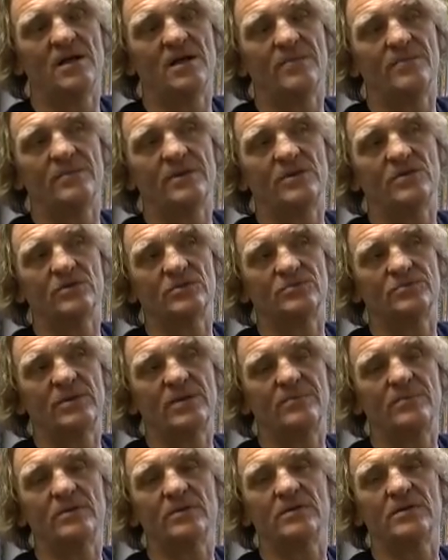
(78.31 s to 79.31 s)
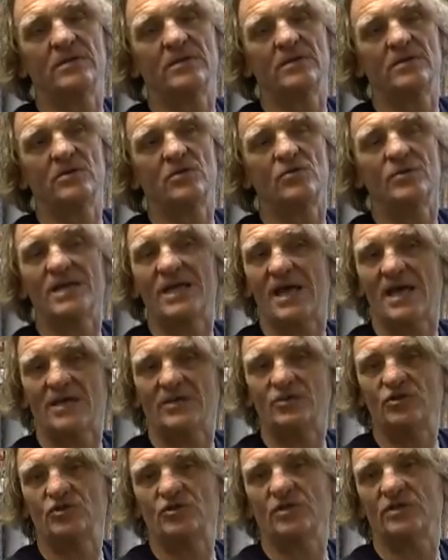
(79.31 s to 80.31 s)
because people on the
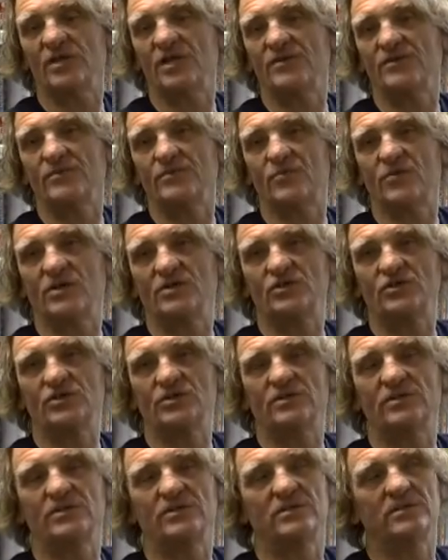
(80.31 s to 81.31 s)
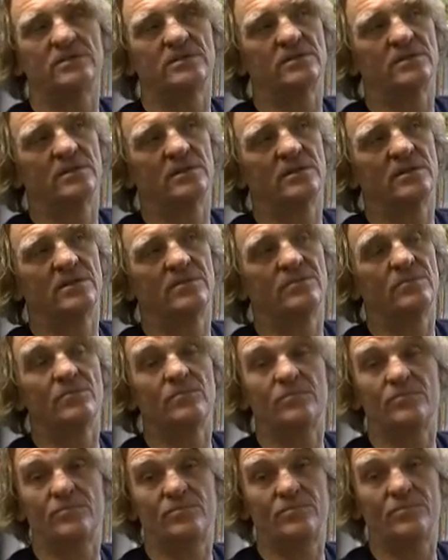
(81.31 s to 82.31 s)
edge and under pressure
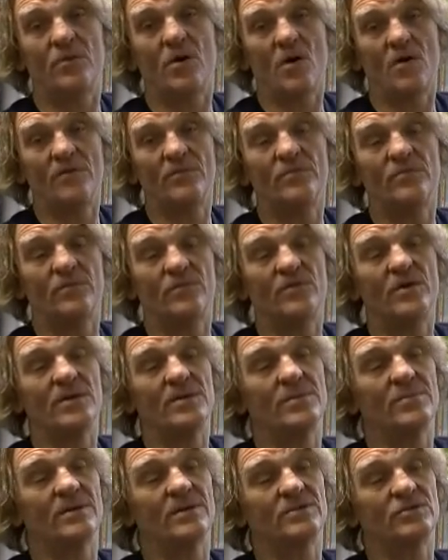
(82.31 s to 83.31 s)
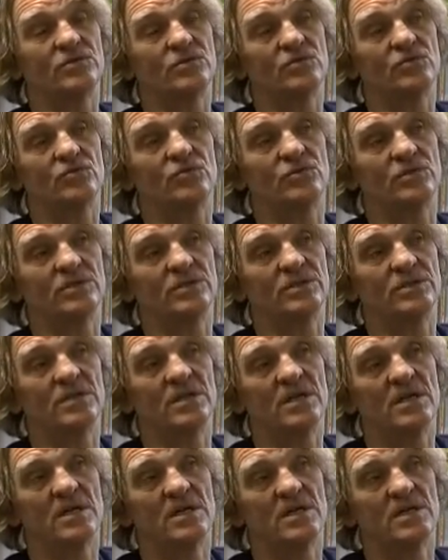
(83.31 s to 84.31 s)
often provide the best stories.
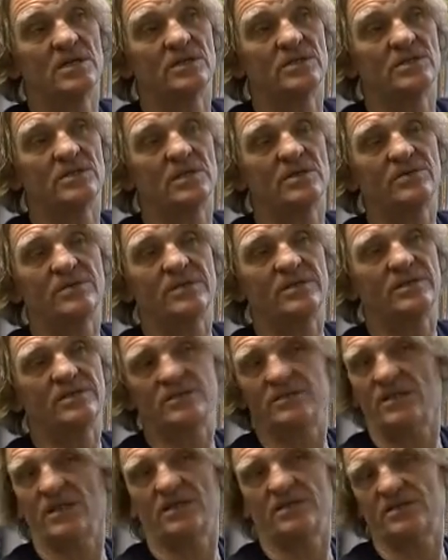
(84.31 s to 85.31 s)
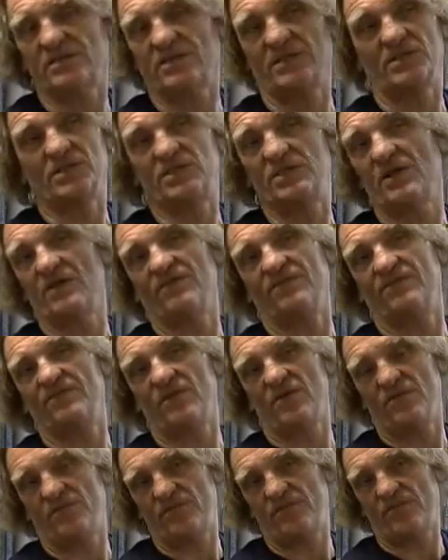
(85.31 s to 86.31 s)
So it's the stuff
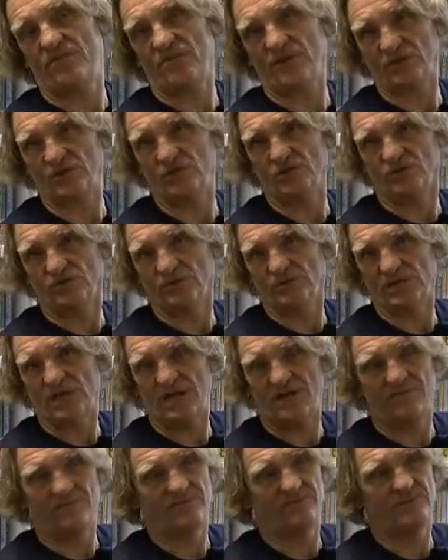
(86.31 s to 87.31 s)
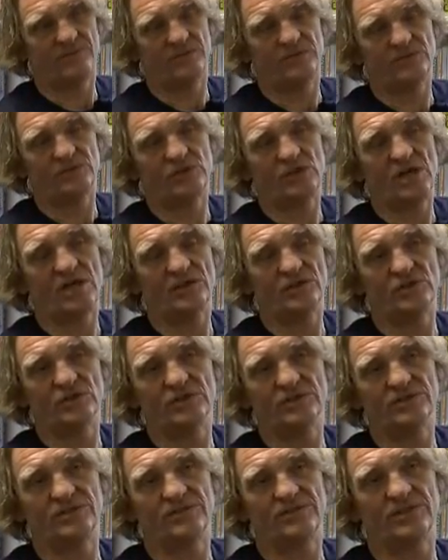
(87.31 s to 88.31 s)
of fiction to have challenging
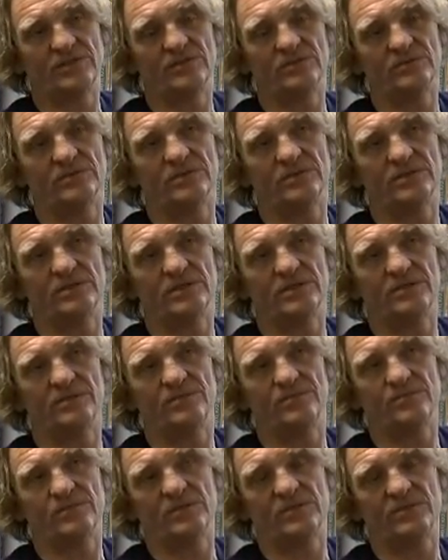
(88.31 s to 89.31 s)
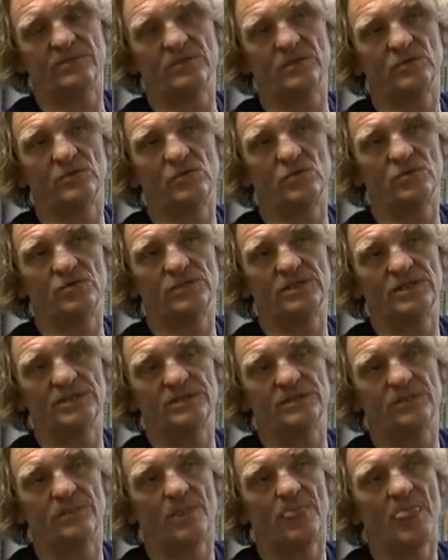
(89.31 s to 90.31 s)
and difficult
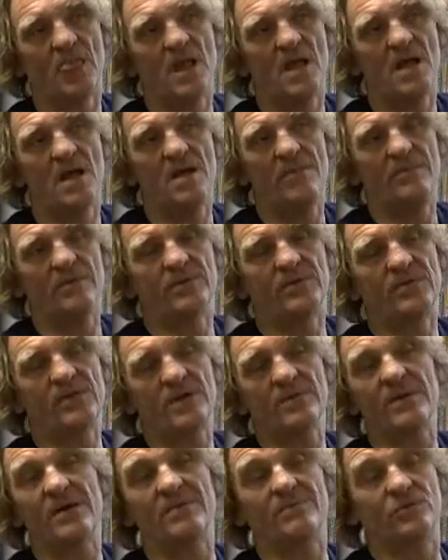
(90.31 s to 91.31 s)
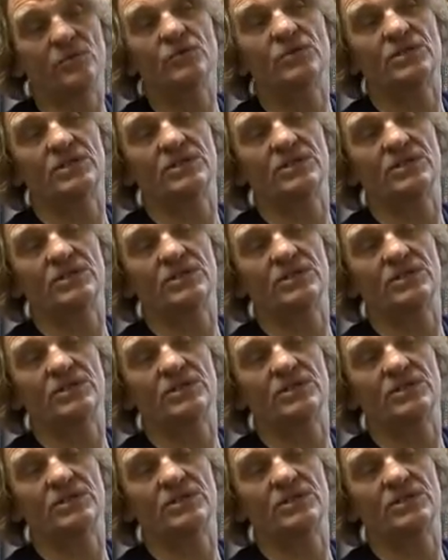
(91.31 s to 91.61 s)
content. But the thing about books